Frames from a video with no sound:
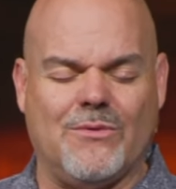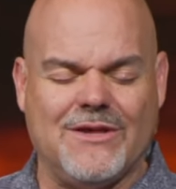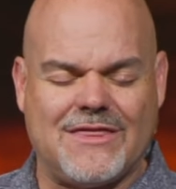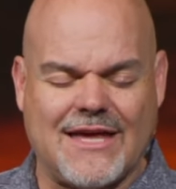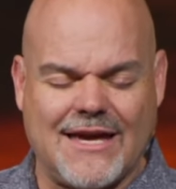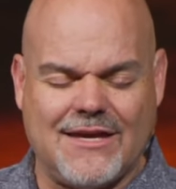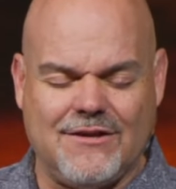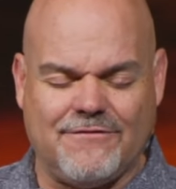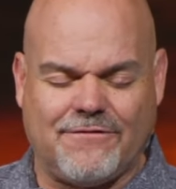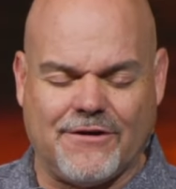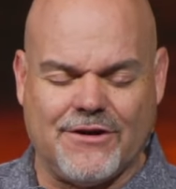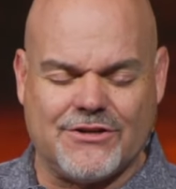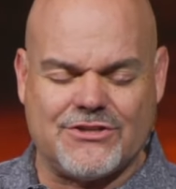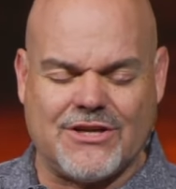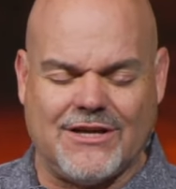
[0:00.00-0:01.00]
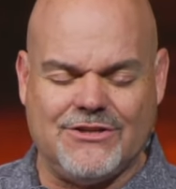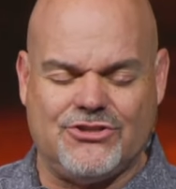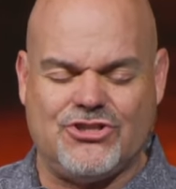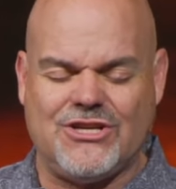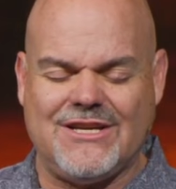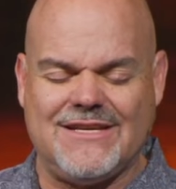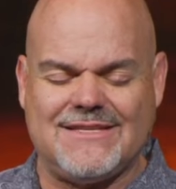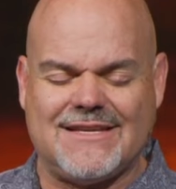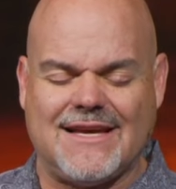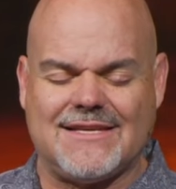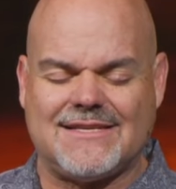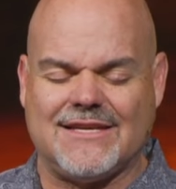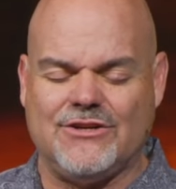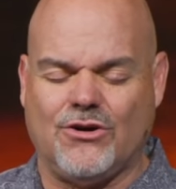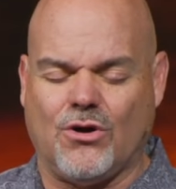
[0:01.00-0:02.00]
We thank you for your Son,
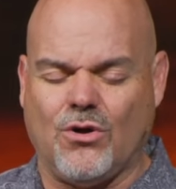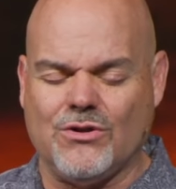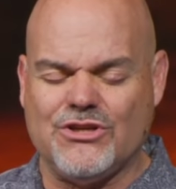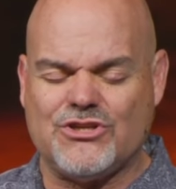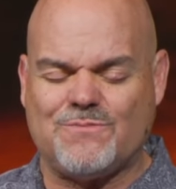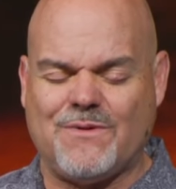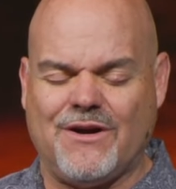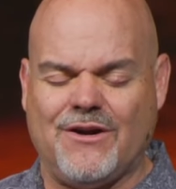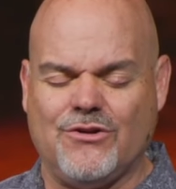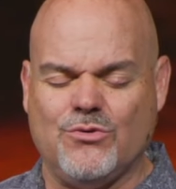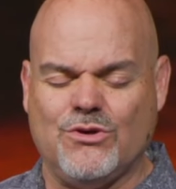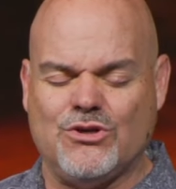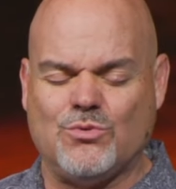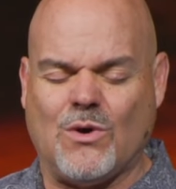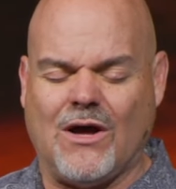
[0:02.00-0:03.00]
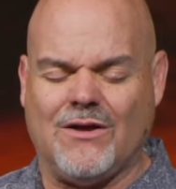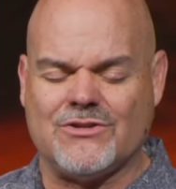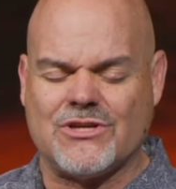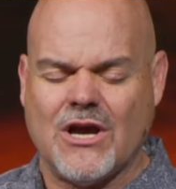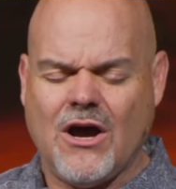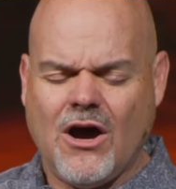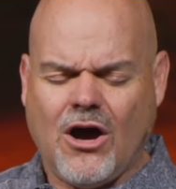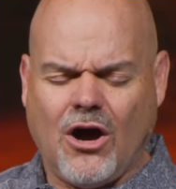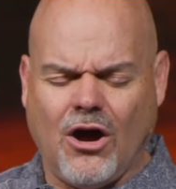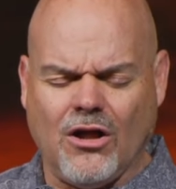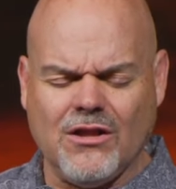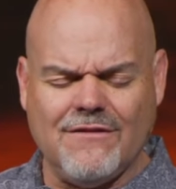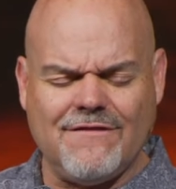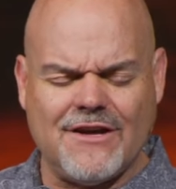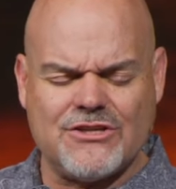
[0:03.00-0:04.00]
Jesus, and your Holy Spirit who indwells
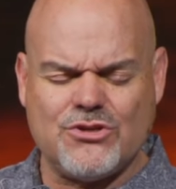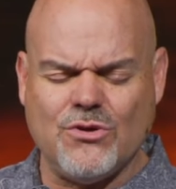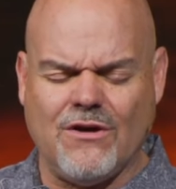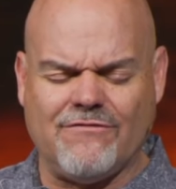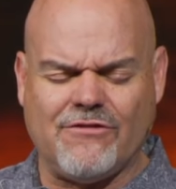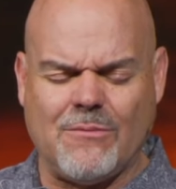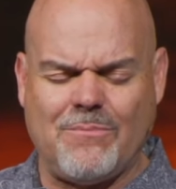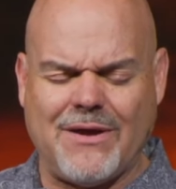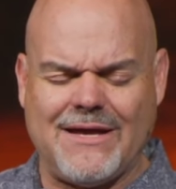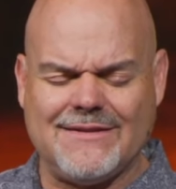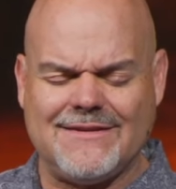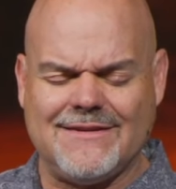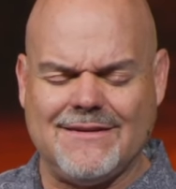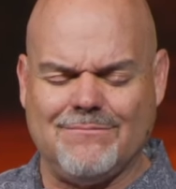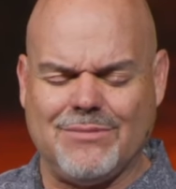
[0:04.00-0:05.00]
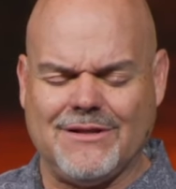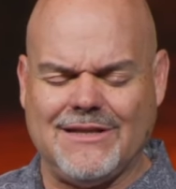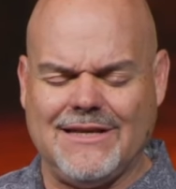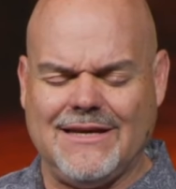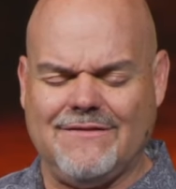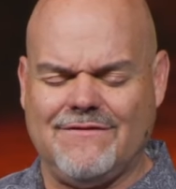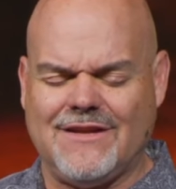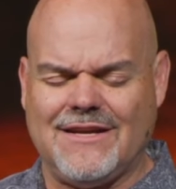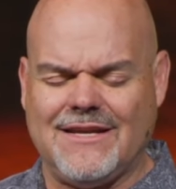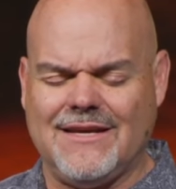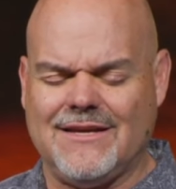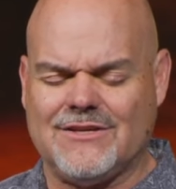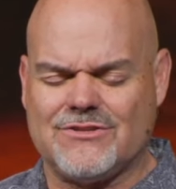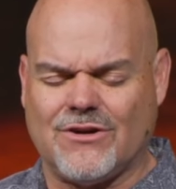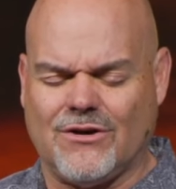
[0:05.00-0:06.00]
all of us who have repented and believed that
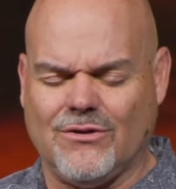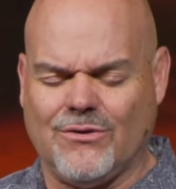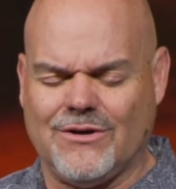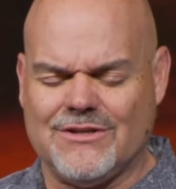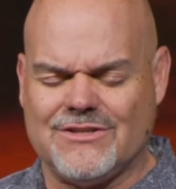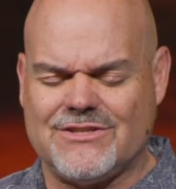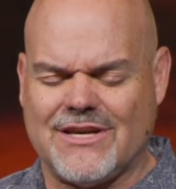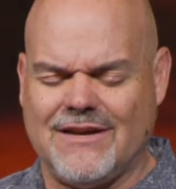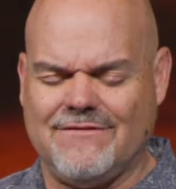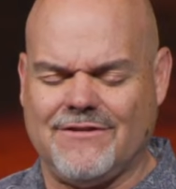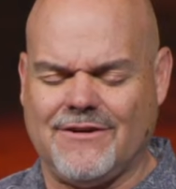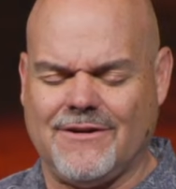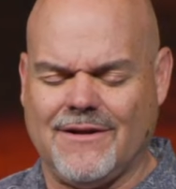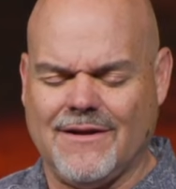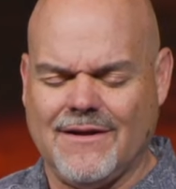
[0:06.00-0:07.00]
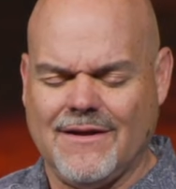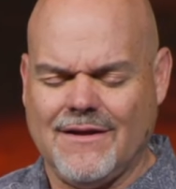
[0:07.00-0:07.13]
he is our Lord and Savior.